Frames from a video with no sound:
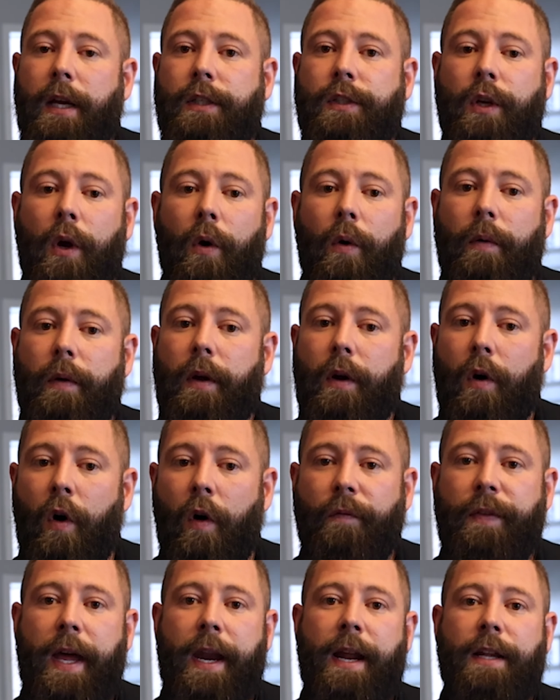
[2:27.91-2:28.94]
So
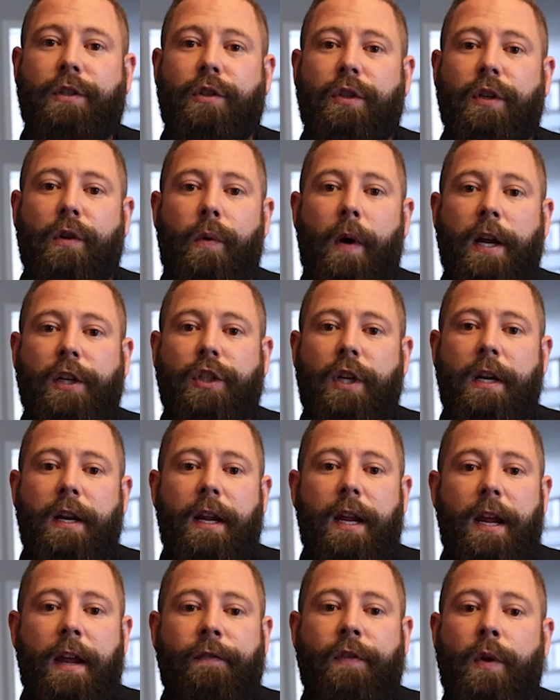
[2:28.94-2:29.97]
hope that answers your question.
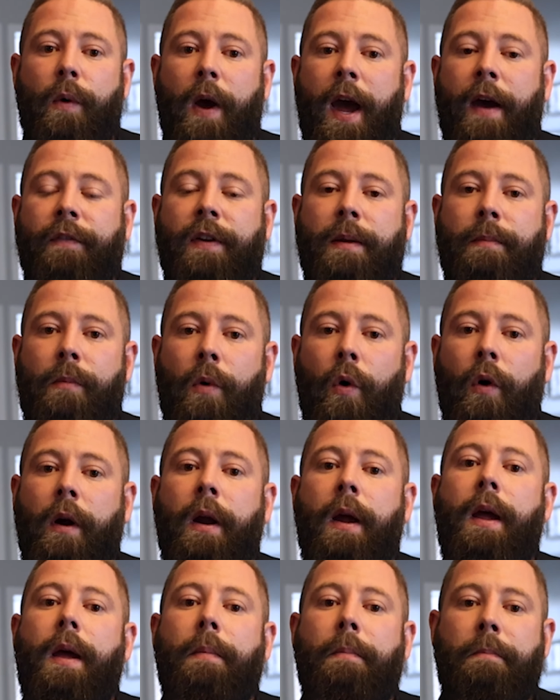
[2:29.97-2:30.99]
If you have any
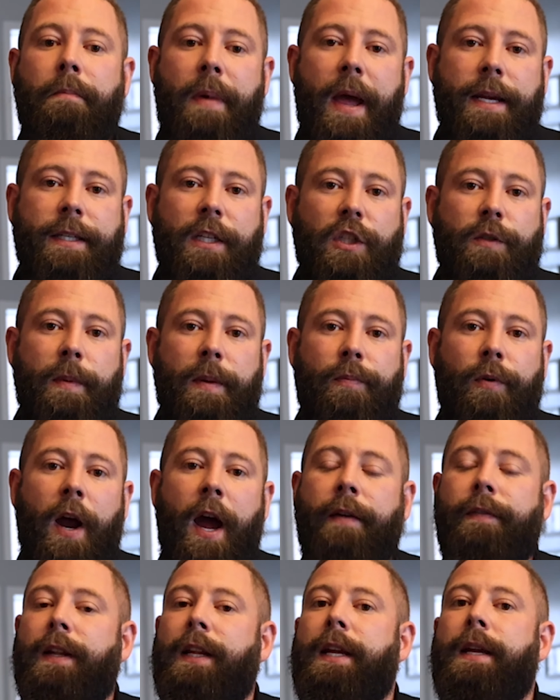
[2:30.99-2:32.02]
more, message me
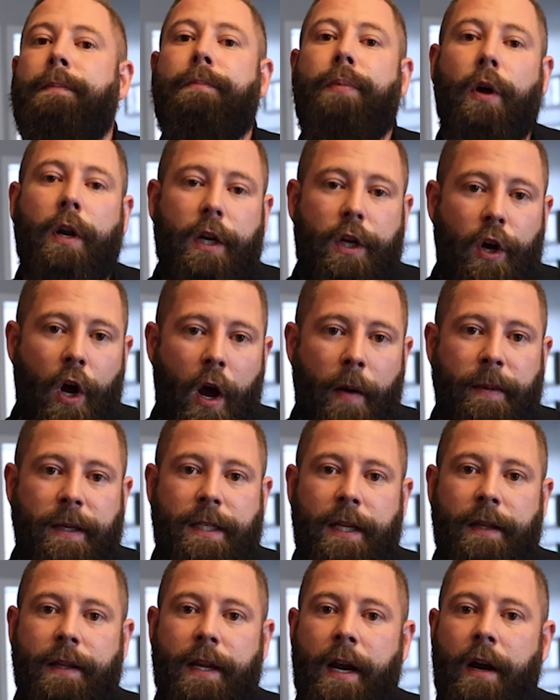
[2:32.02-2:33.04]
privately, put a
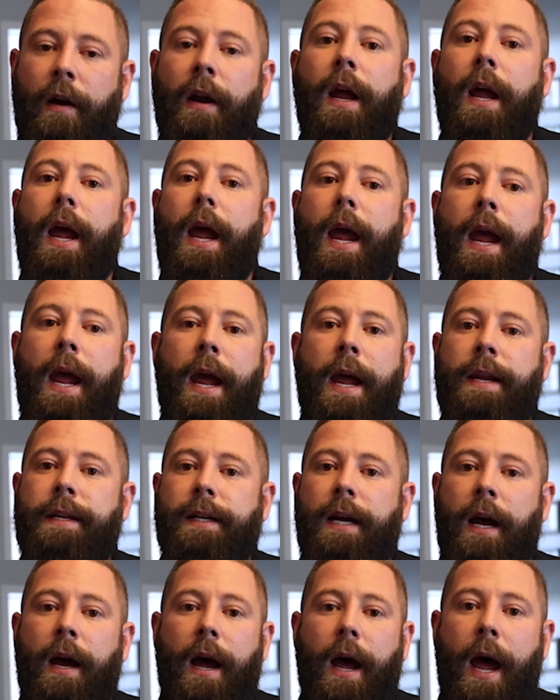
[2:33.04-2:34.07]
comment in there, and
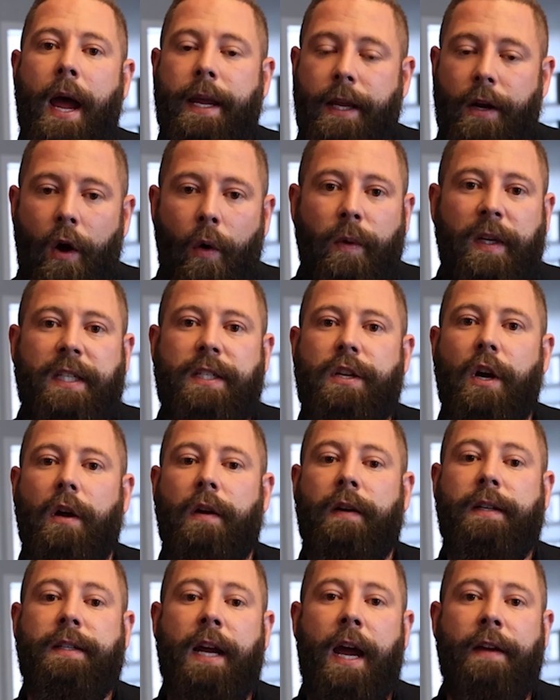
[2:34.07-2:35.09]
I can always
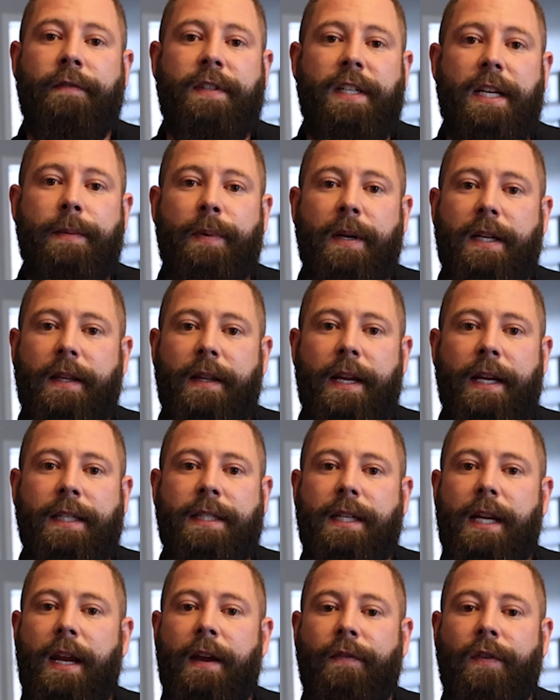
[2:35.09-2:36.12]
dive deep into
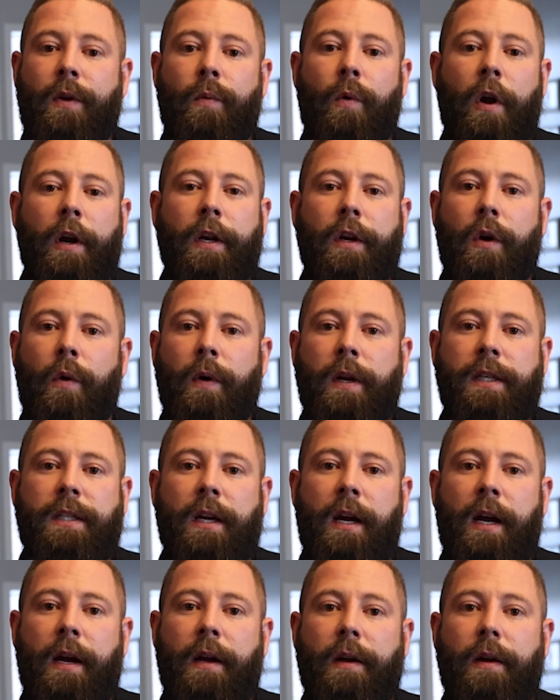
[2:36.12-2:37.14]
this if you want to go
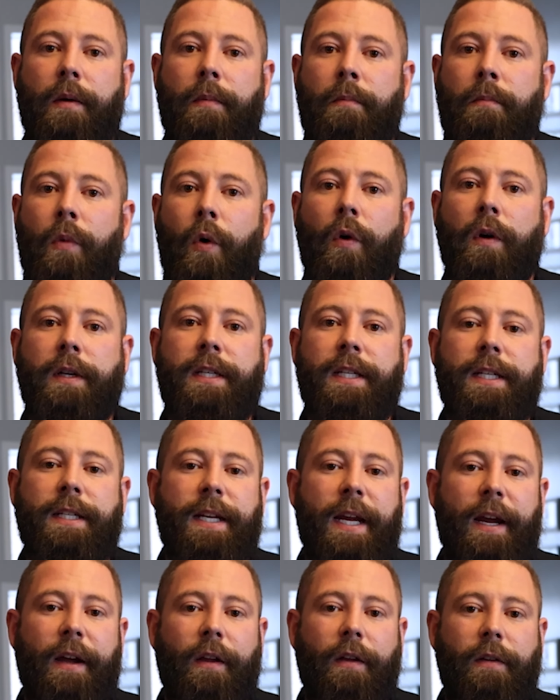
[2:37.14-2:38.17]
into more
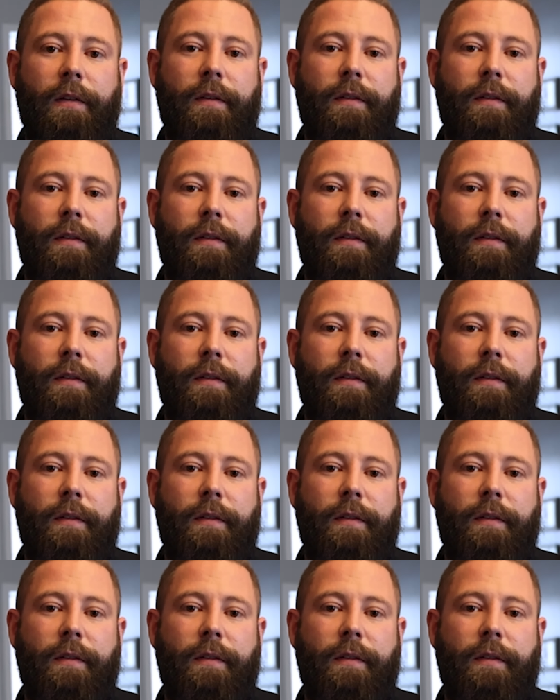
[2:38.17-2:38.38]
detail.